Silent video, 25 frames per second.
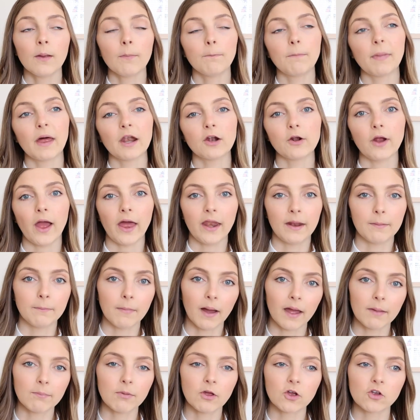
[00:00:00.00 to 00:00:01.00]
better edit
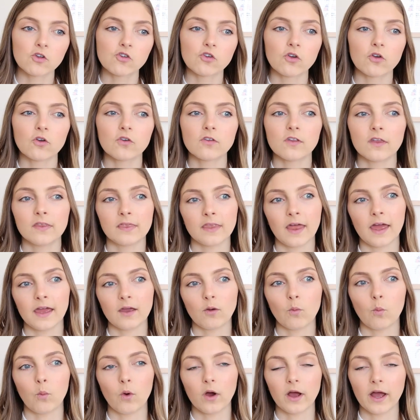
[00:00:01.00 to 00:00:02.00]
my pictures and
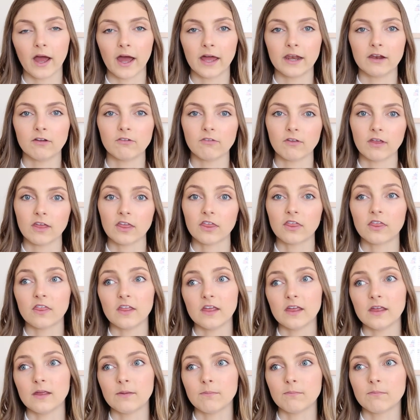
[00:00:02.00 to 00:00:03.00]
like what kind of like
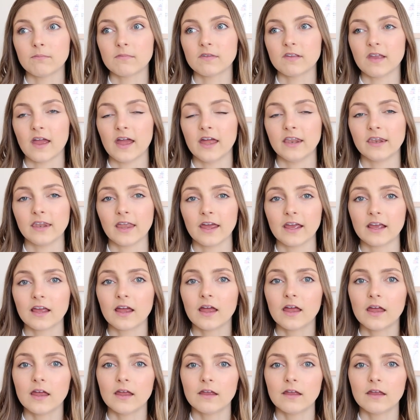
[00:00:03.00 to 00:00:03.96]
themes and like